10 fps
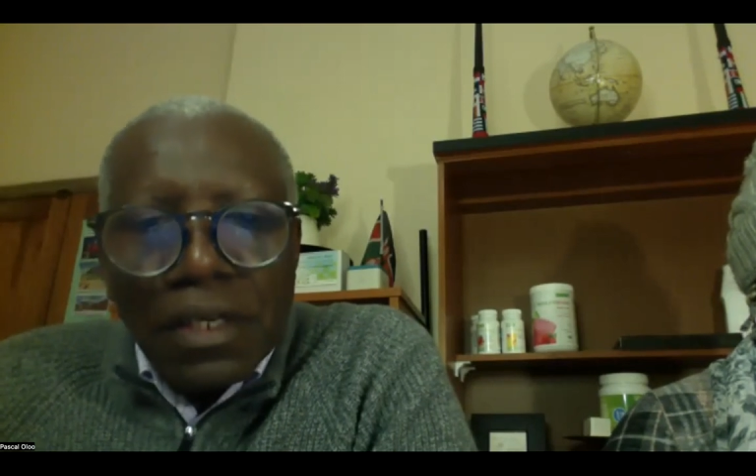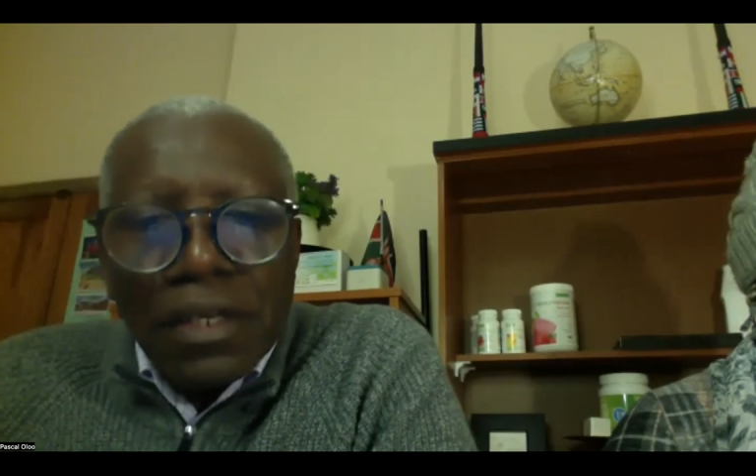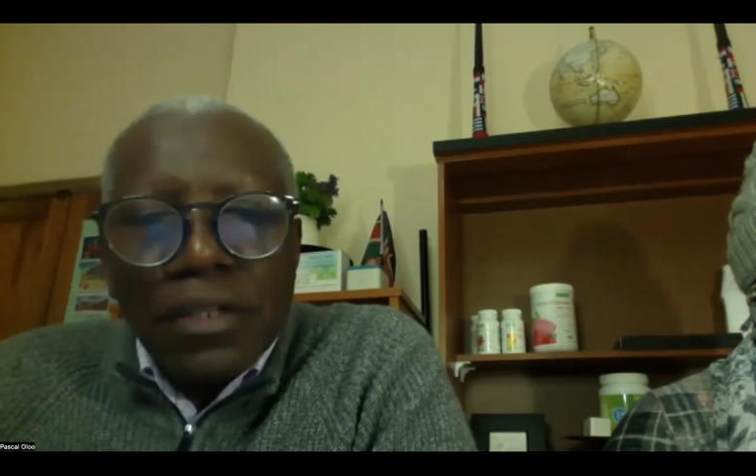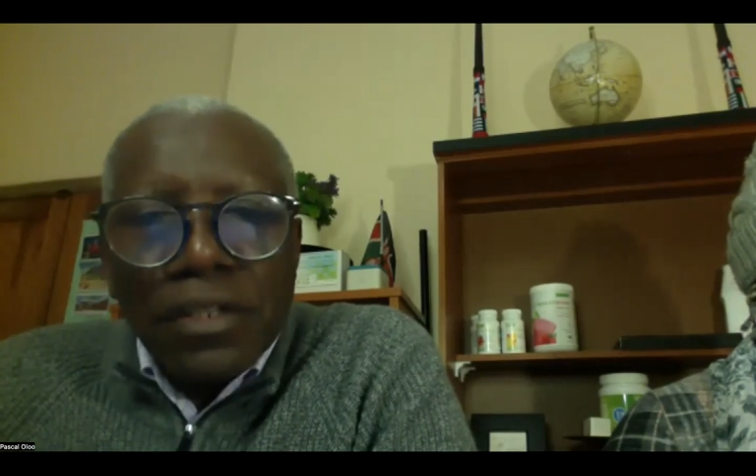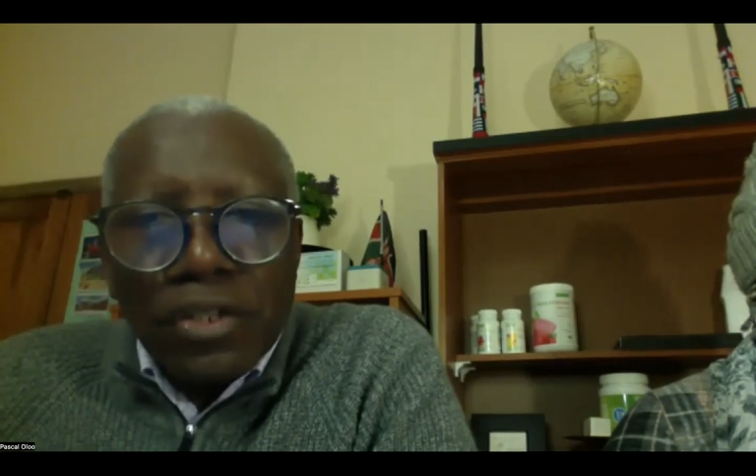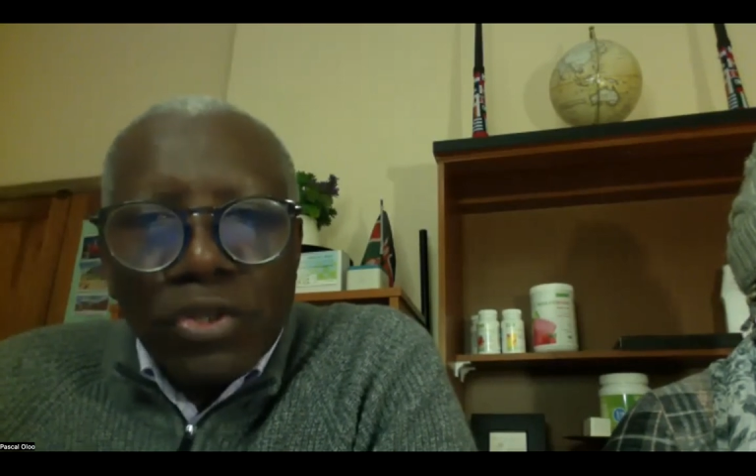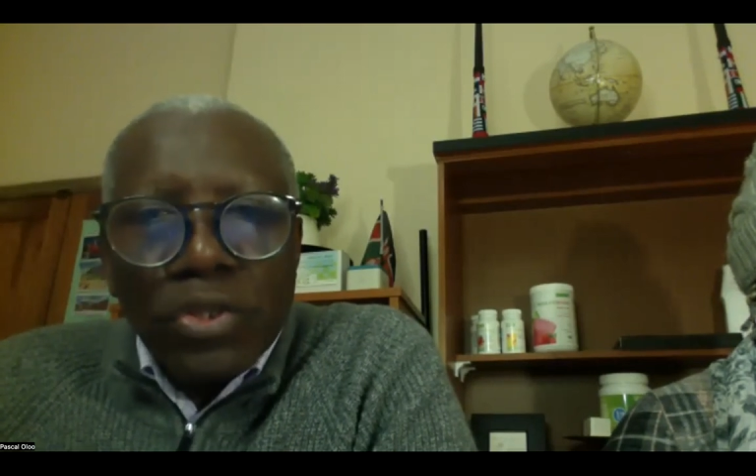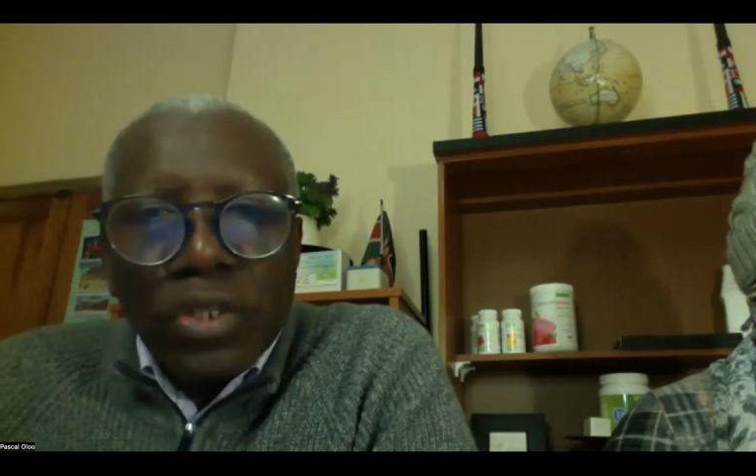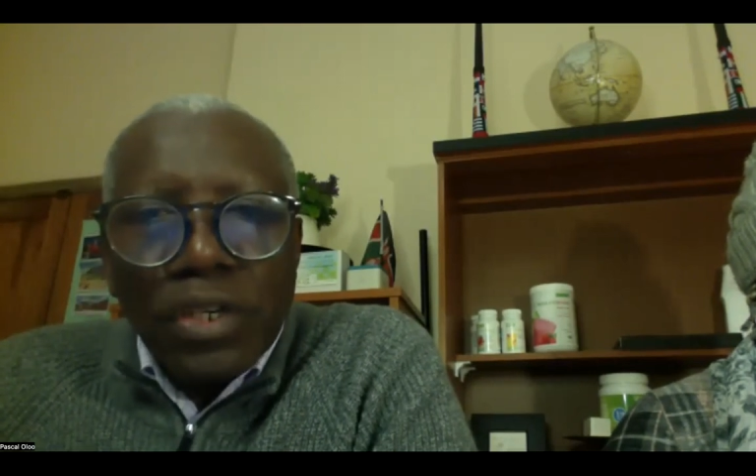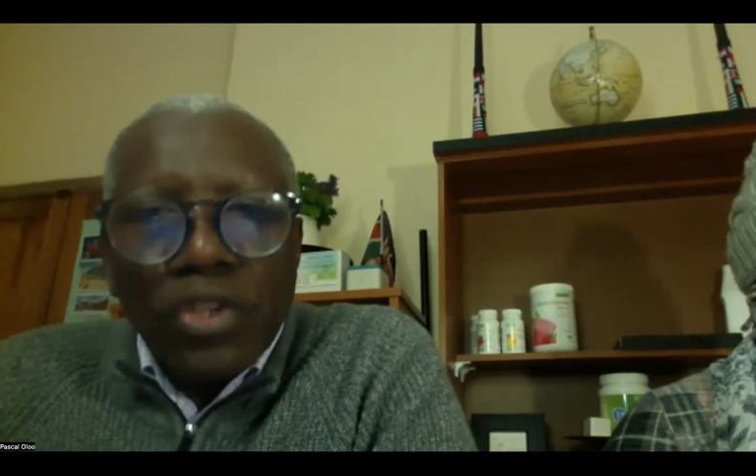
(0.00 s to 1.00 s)
in
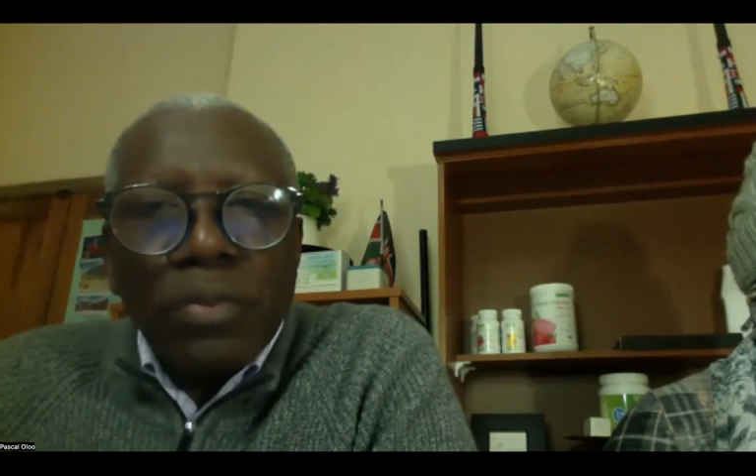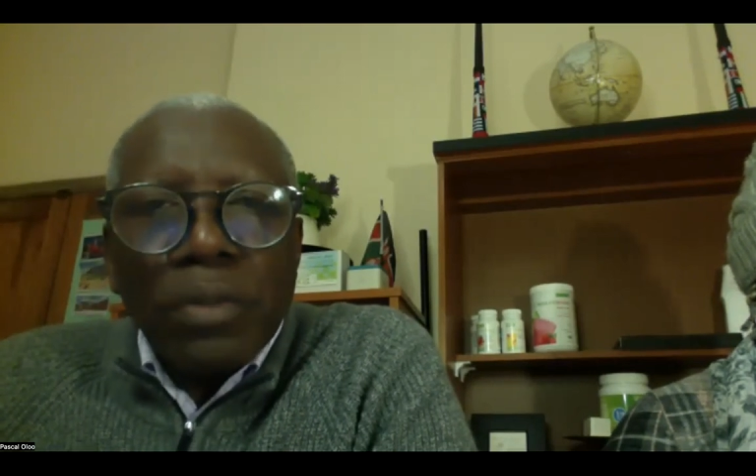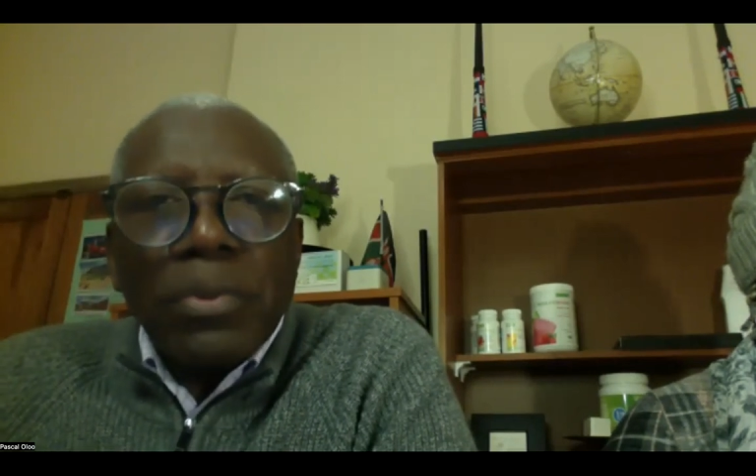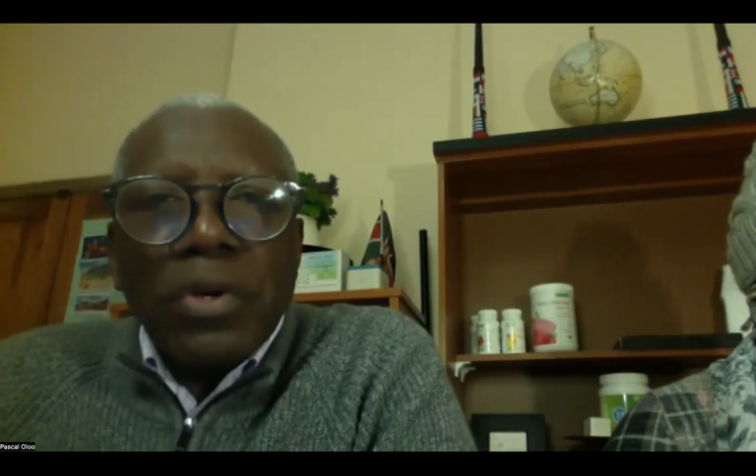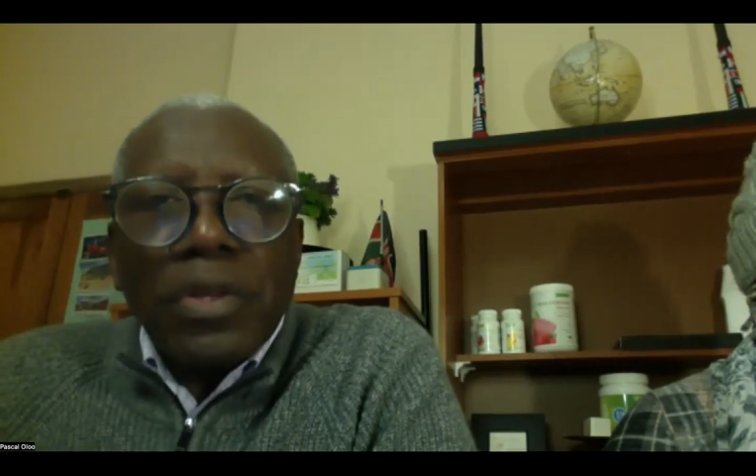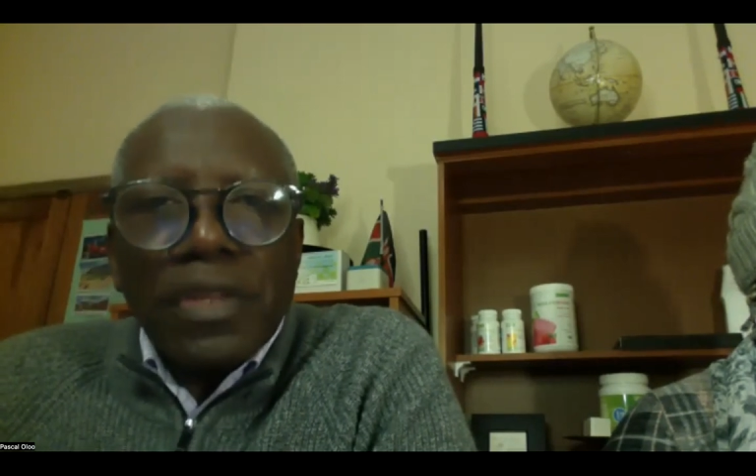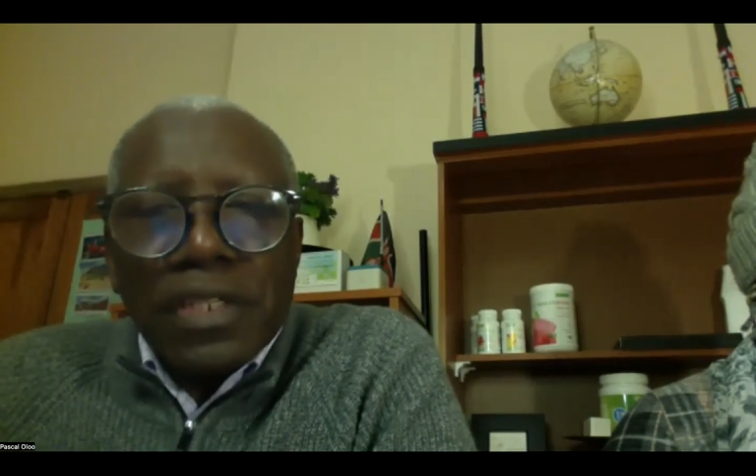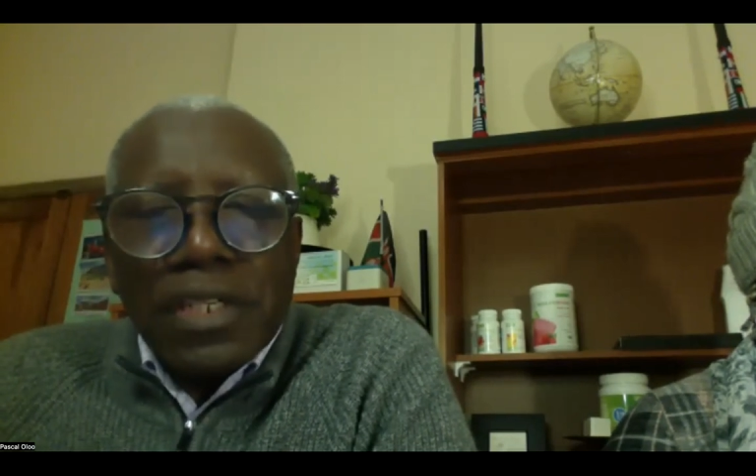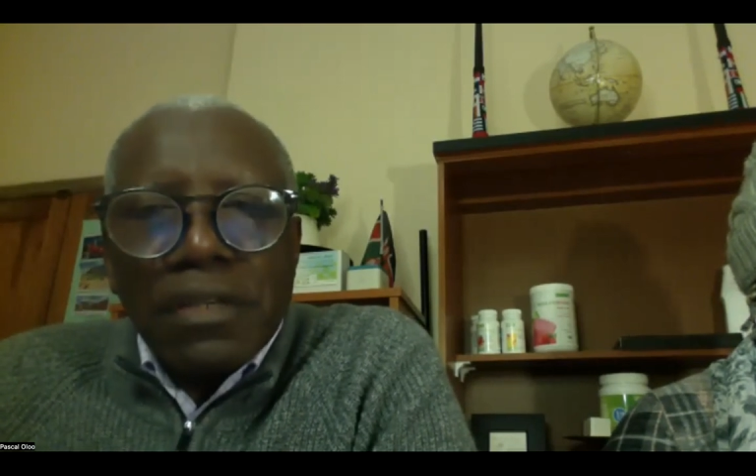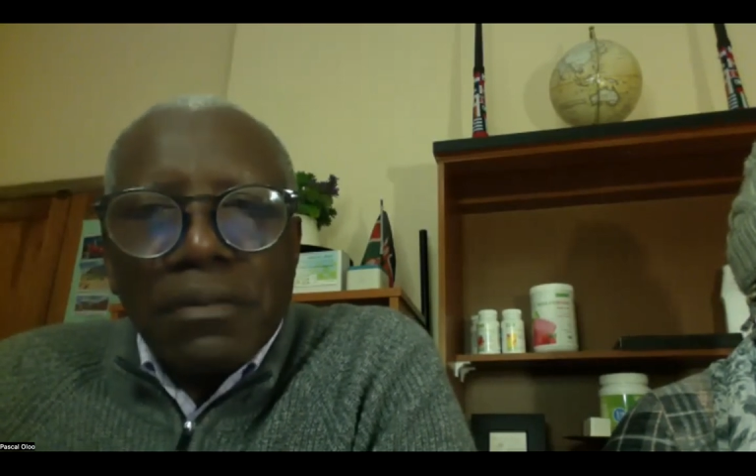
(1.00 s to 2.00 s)
recruiting new people in the
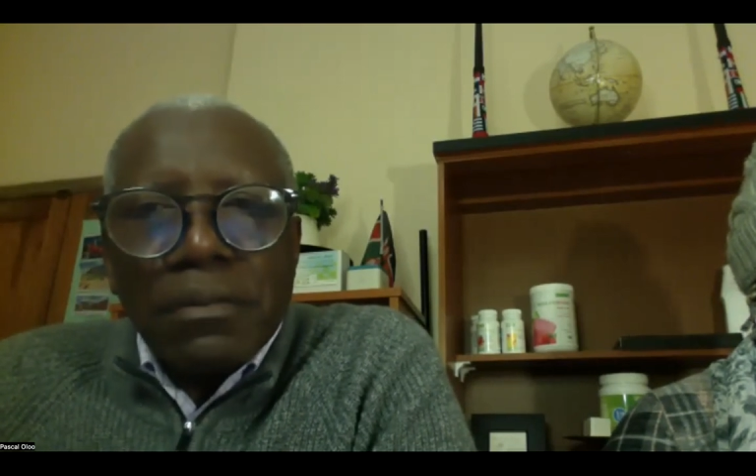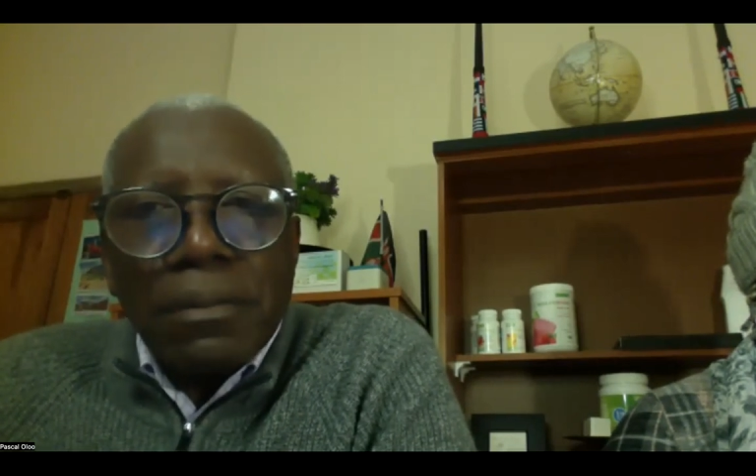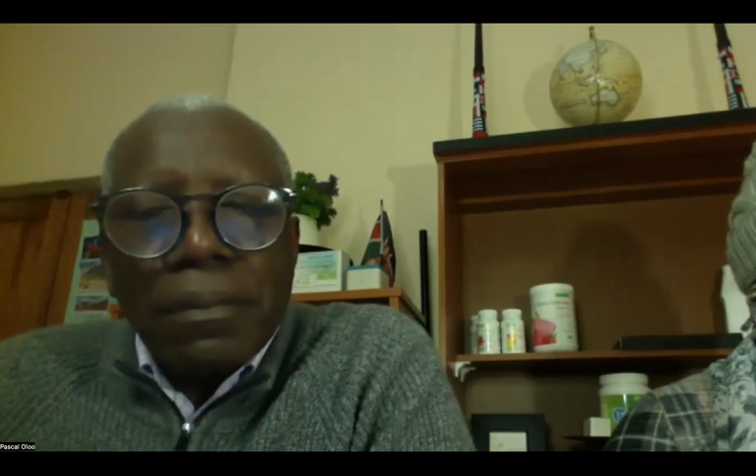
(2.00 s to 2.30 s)
team.